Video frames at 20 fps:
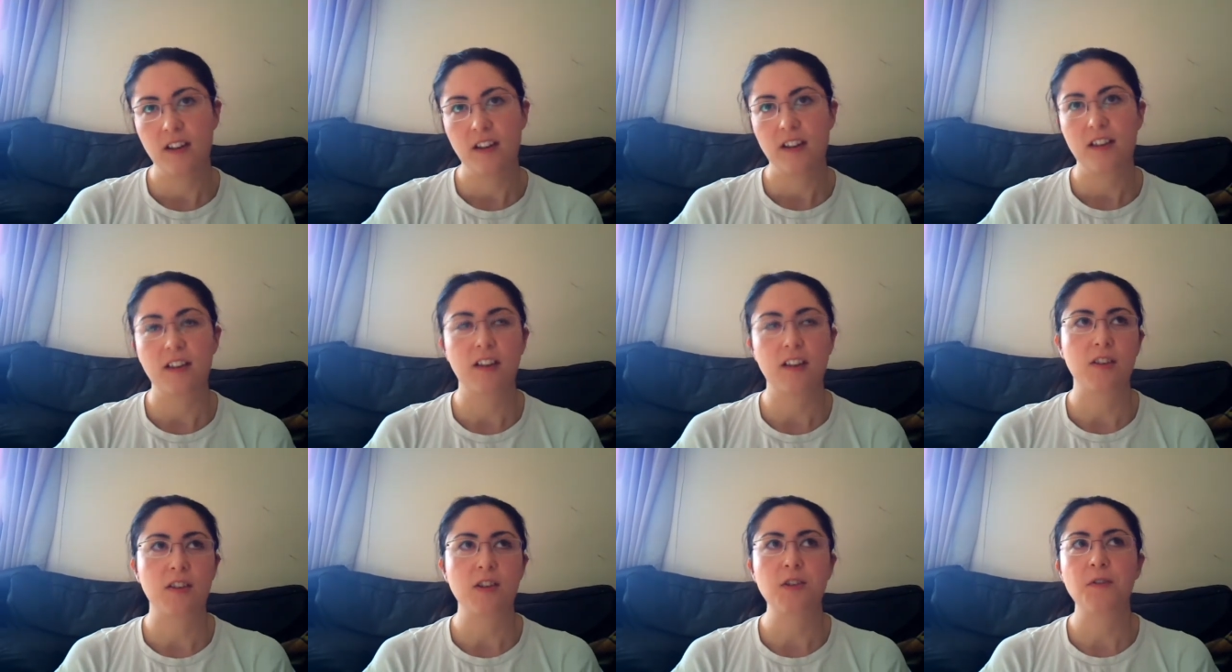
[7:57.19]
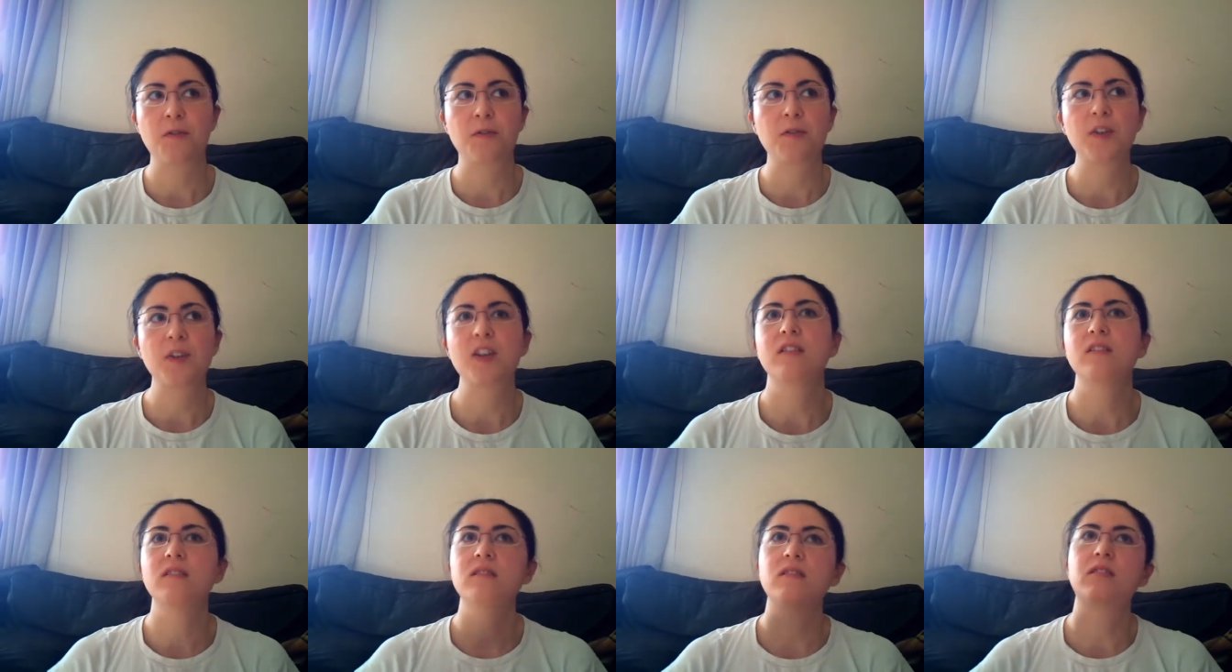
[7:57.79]
You
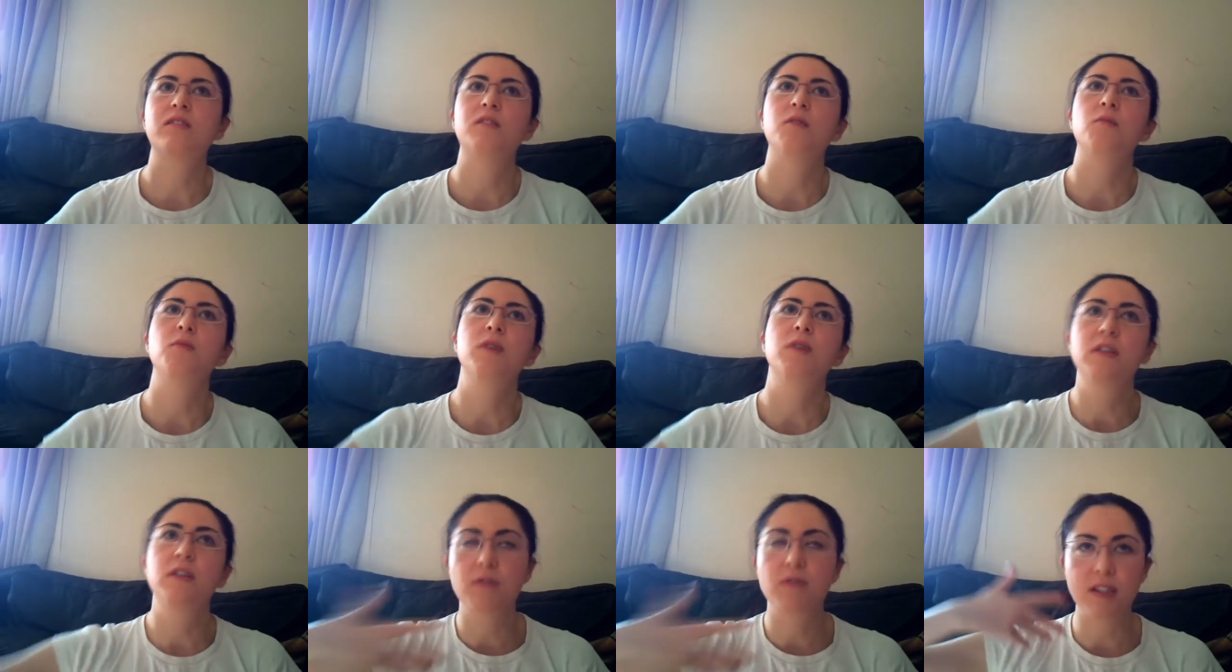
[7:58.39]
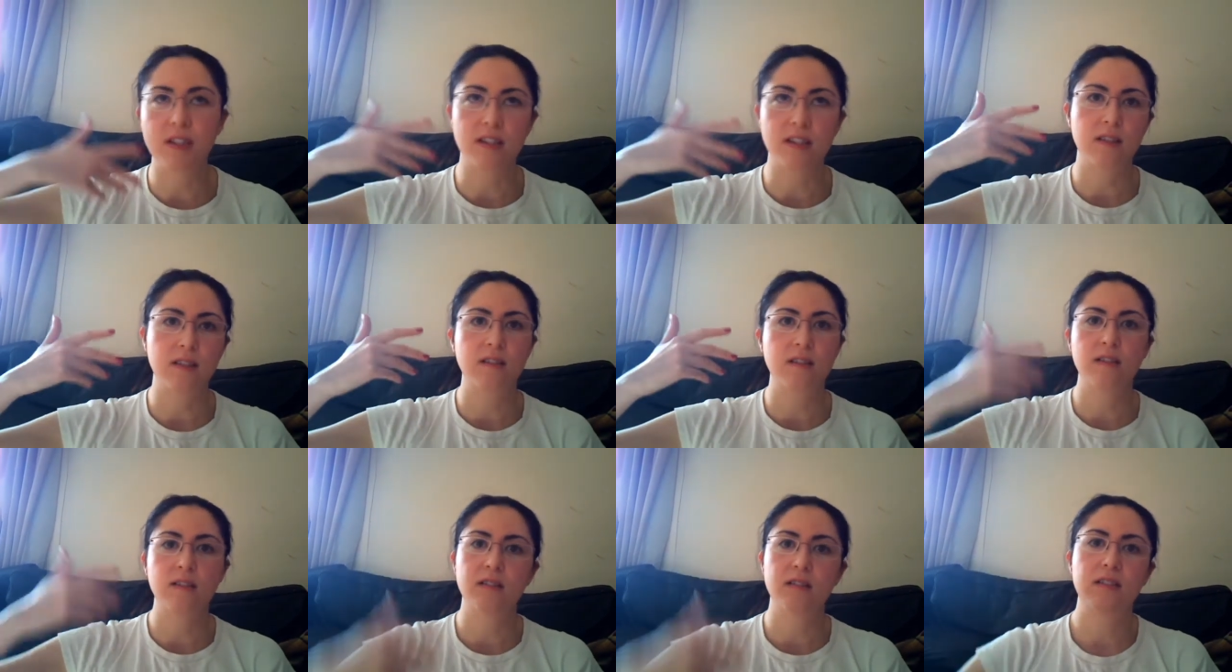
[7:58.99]
feel the wind
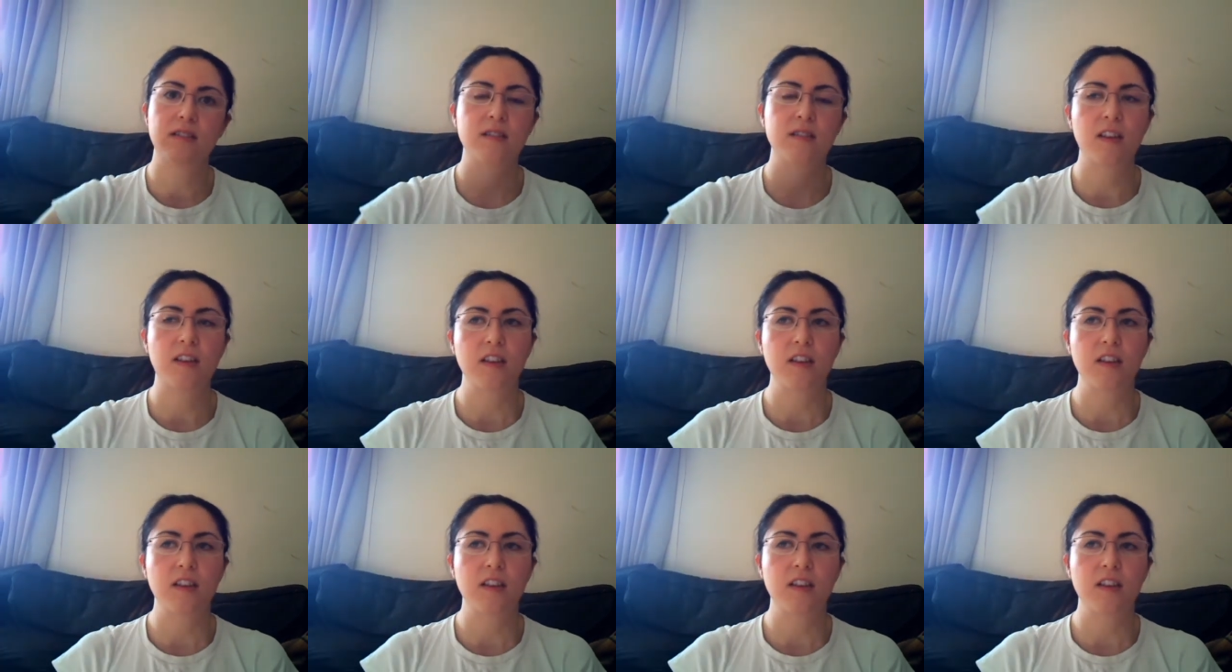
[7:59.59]
resistance.